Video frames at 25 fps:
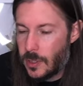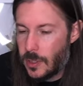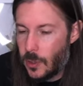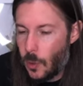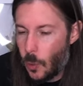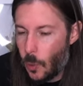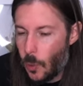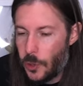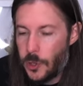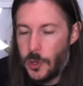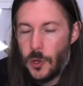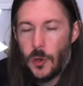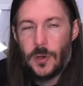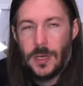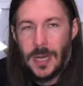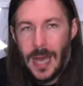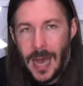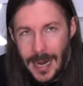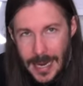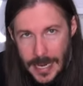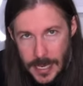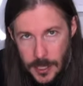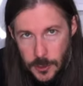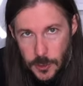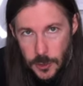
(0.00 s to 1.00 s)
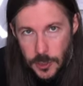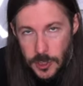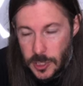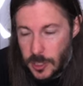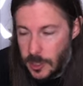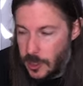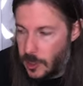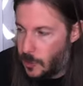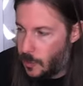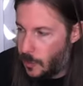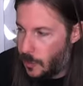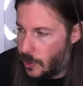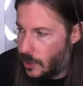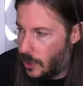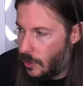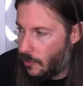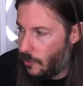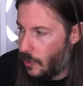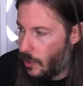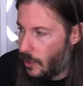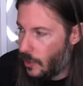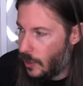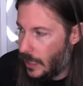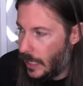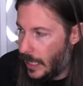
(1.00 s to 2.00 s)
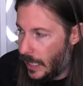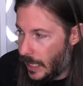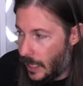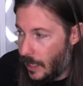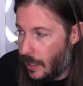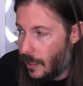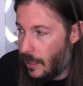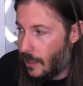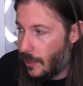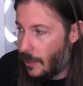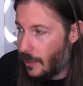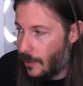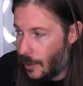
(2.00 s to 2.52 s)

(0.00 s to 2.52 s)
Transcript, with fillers: or you're not interested specifically in